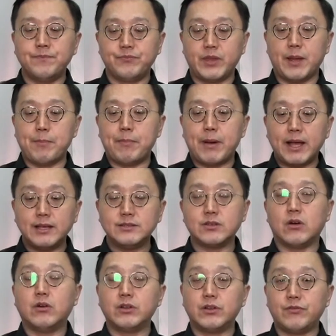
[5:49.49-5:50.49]
that
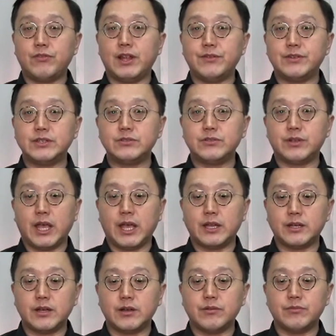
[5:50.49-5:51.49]
binds all the flavors
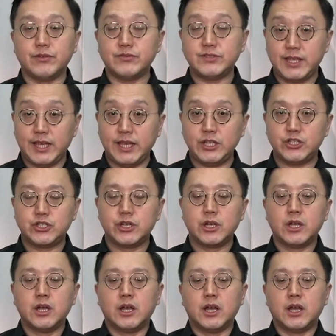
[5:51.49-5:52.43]
together with sage.